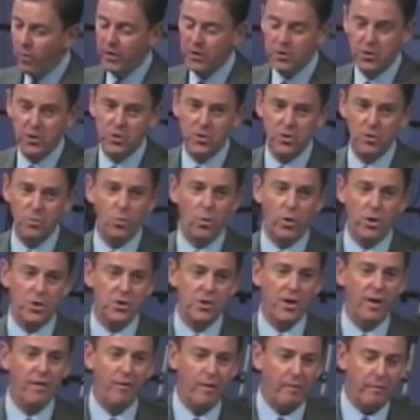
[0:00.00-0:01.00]
this is the
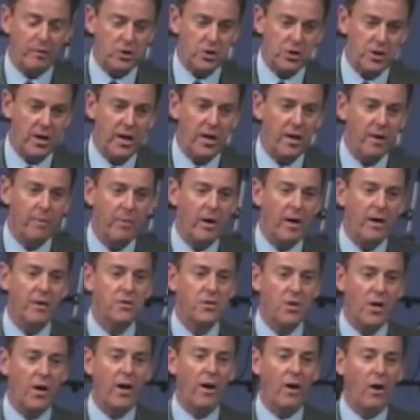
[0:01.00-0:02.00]
worst I've ever seen in my
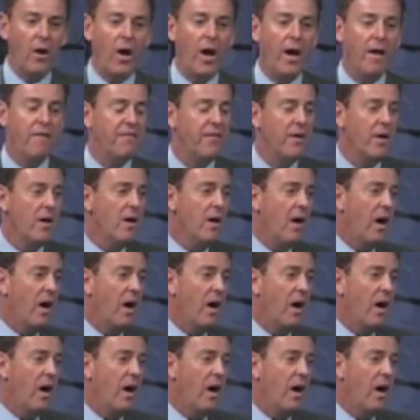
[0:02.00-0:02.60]
entire life.